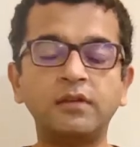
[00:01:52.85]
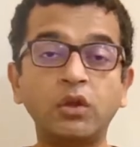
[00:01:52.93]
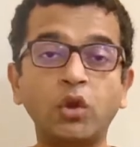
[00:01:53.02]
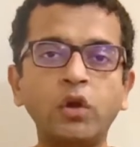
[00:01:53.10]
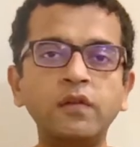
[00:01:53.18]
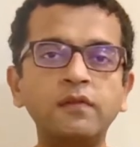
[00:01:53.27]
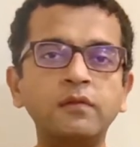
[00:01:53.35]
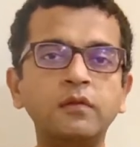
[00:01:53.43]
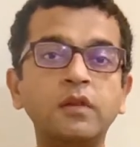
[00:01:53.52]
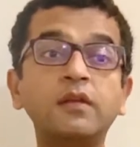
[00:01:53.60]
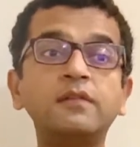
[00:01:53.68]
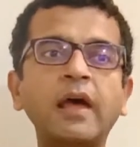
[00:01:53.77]

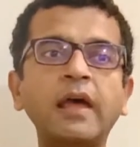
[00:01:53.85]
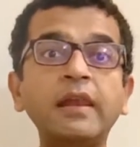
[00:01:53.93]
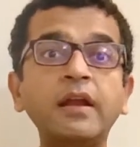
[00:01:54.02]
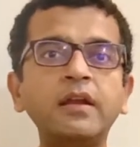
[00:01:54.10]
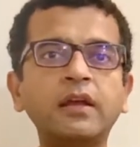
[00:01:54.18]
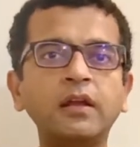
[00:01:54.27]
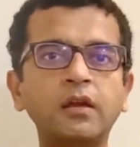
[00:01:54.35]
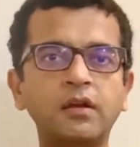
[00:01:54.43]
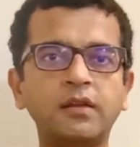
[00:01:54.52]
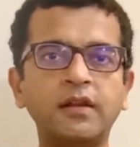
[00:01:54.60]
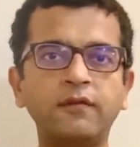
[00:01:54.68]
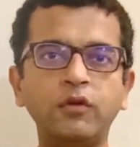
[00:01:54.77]
the silent
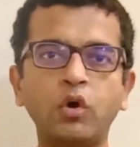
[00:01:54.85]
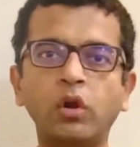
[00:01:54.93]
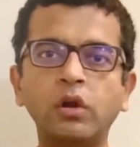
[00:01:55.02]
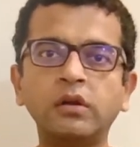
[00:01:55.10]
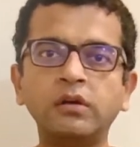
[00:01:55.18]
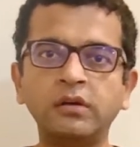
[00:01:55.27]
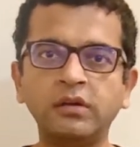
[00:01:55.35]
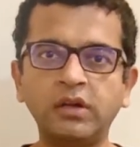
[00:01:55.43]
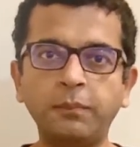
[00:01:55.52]
killer that we all